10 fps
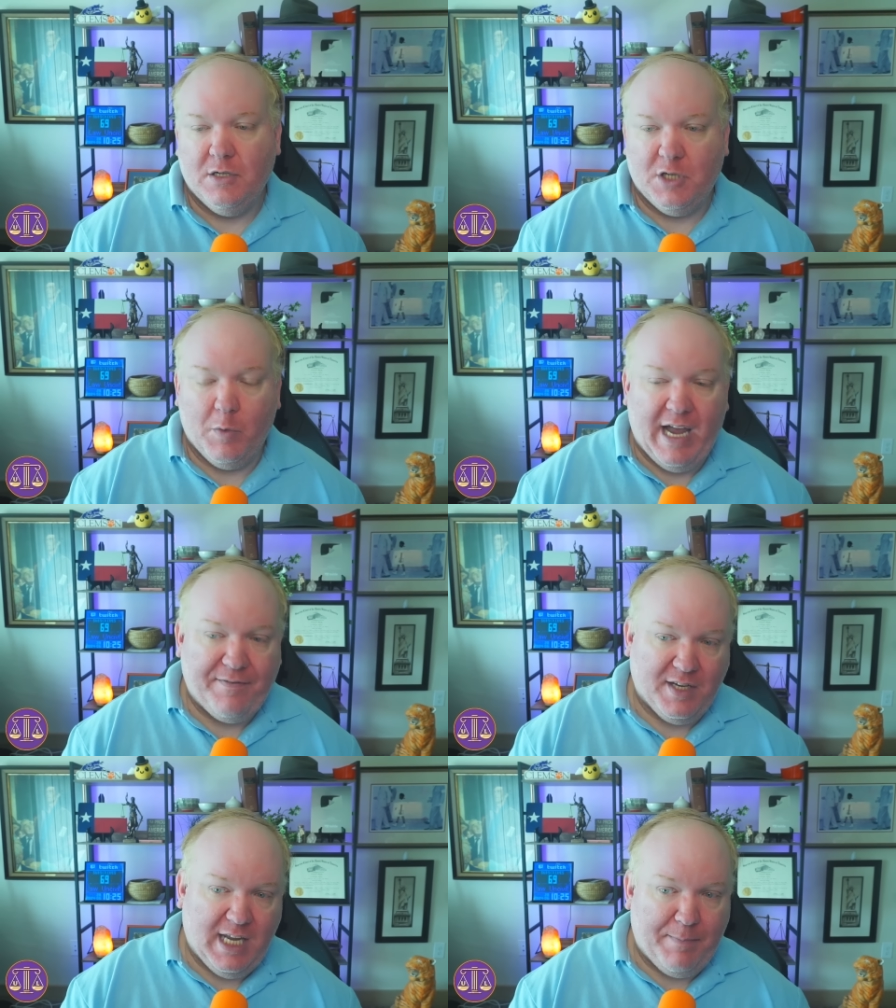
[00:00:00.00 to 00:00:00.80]
So we
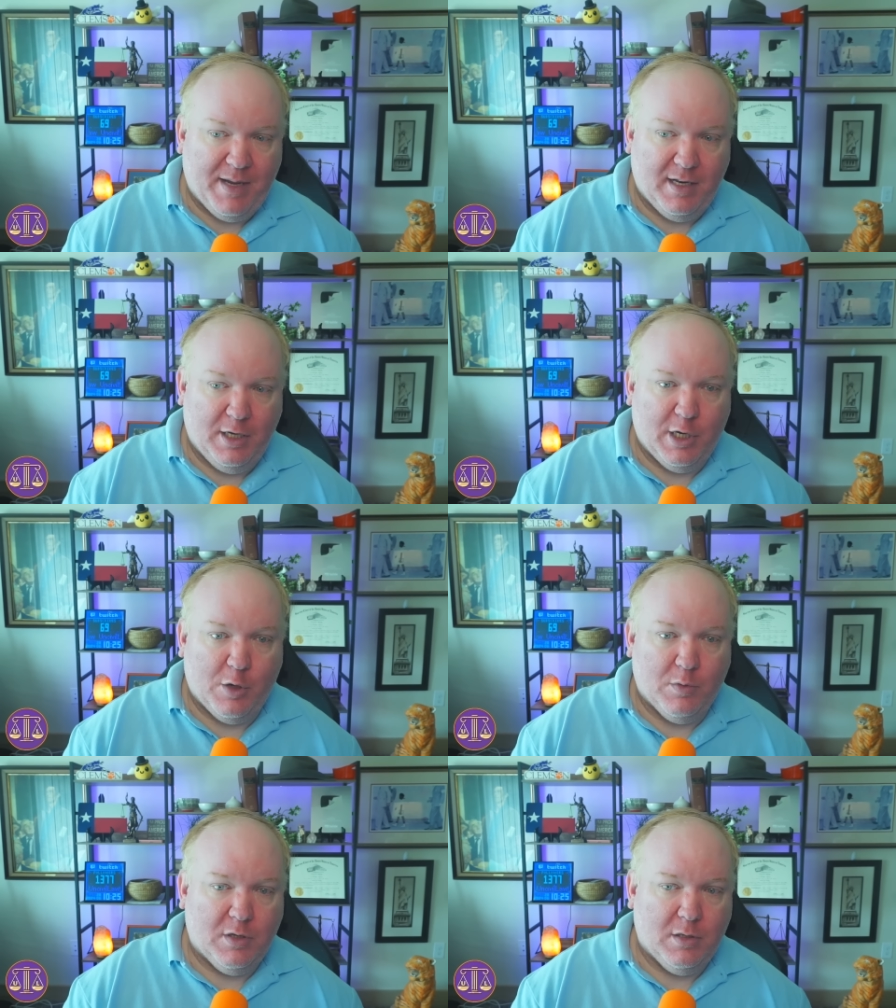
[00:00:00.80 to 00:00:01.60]
have to keep it, you
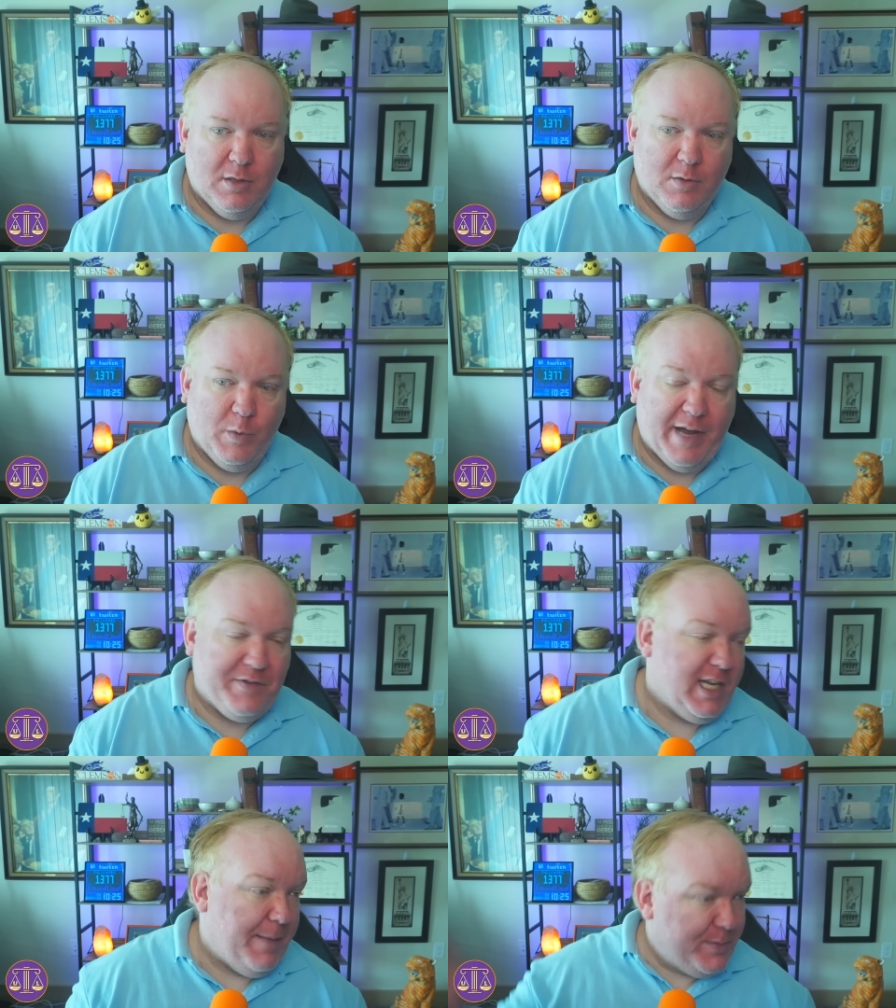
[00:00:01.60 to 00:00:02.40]
know, we have
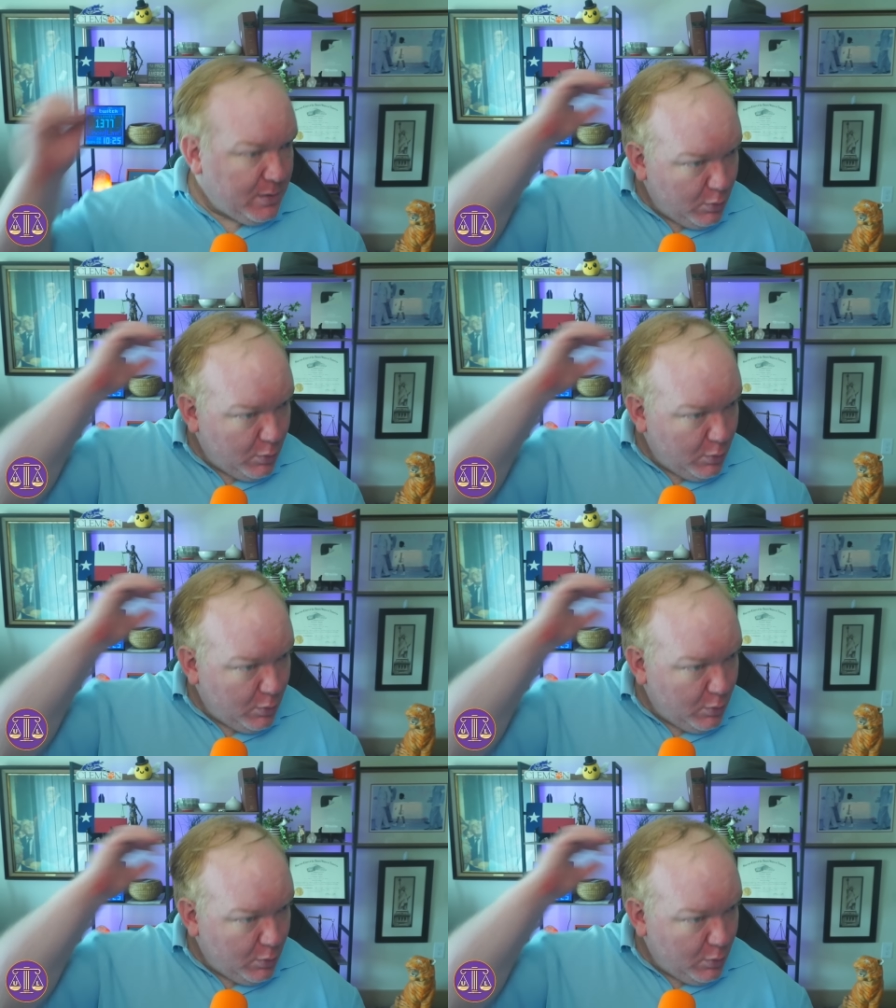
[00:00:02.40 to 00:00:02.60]
to keep it to